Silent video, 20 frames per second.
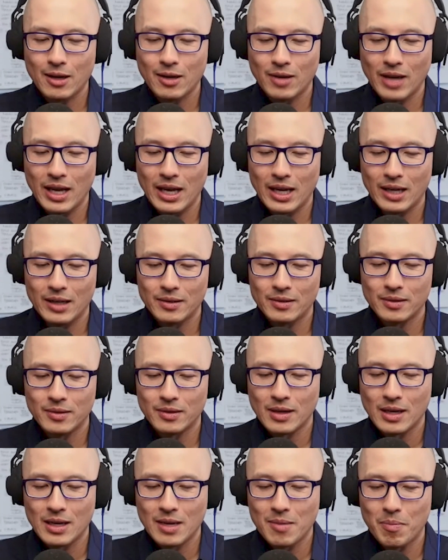
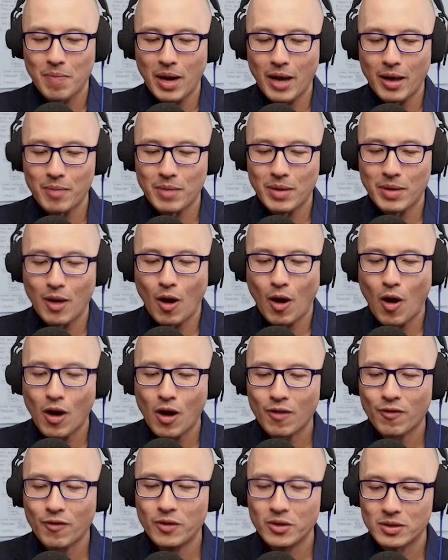and my
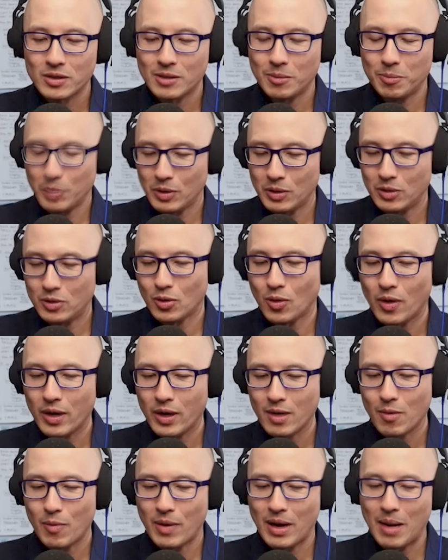heart fills up with
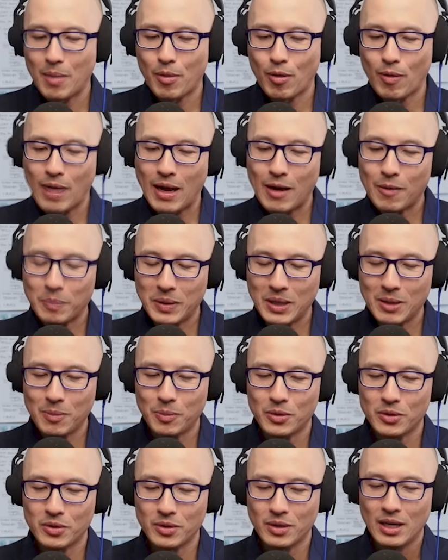joy when I'm around
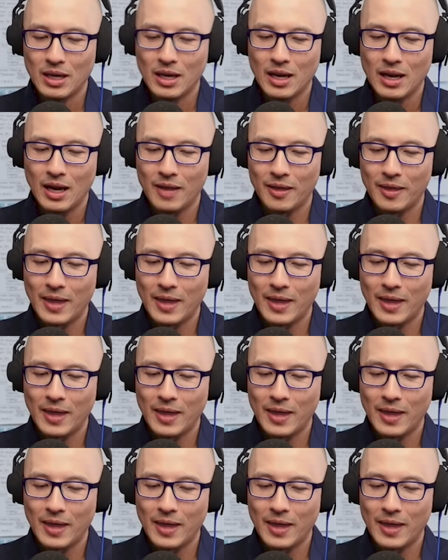people